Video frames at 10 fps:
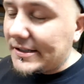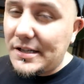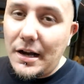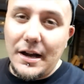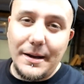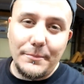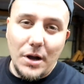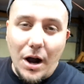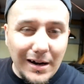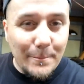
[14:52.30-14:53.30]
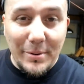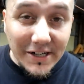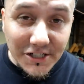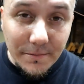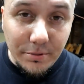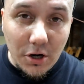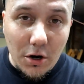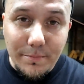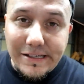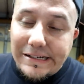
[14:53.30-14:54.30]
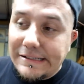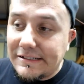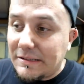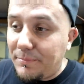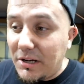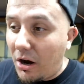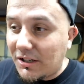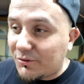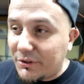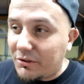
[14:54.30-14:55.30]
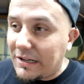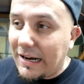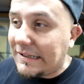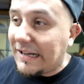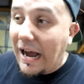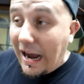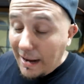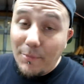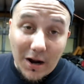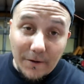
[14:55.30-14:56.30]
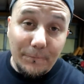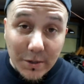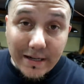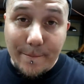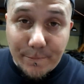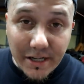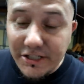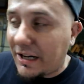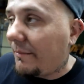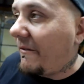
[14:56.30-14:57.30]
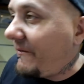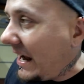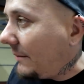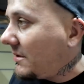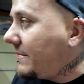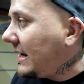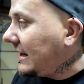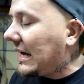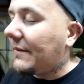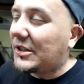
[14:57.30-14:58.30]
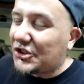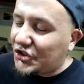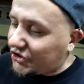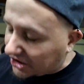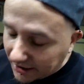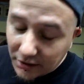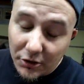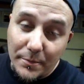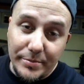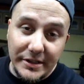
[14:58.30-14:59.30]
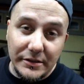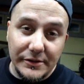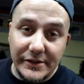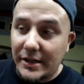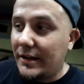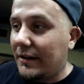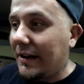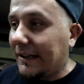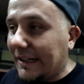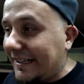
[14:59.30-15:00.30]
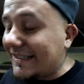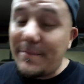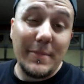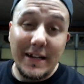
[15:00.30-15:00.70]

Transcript: of time on a budget, bro. Because to be honest with you guys, I'm on a freaking budget. I'm a family man. I have a shitload of bills. That doesn't